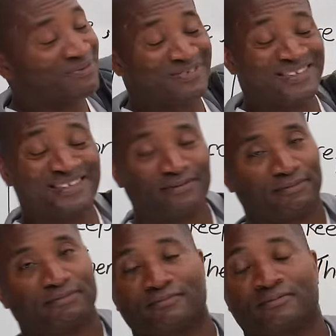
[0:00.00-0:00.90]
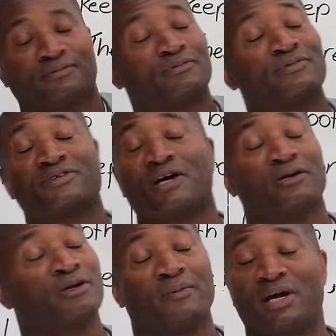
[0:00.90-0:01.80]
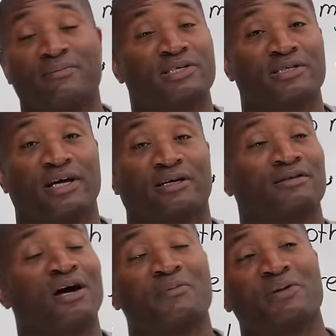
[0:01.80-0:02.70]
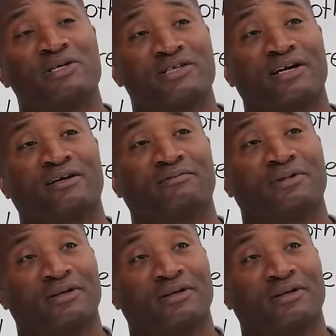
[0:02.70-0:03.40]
to tell you I made a mistake. No, I made a mistake.